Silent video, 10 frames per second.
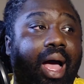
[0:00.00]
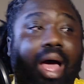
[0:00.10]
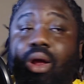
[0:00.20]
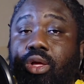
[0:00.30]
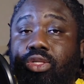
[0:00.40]

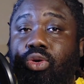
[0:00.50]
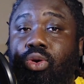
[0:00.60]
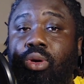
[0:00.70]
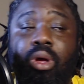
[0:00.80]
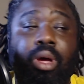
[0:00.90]
And
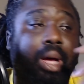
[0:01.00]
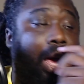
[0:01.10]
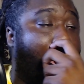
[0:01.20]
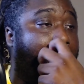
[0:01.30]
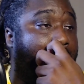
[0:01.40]
also,
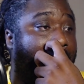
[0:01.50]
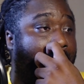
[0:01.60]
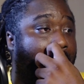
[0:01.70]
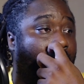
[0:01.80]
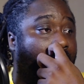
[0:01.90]

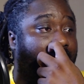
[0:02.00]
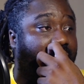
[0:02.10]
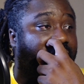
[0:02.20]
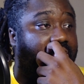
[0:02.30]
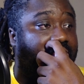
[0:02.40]
one of my
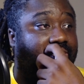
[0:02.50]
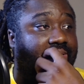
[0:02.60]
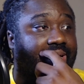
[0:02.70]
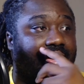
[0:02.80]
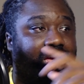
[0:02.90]
friends
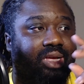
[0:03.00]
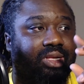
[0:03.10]
did a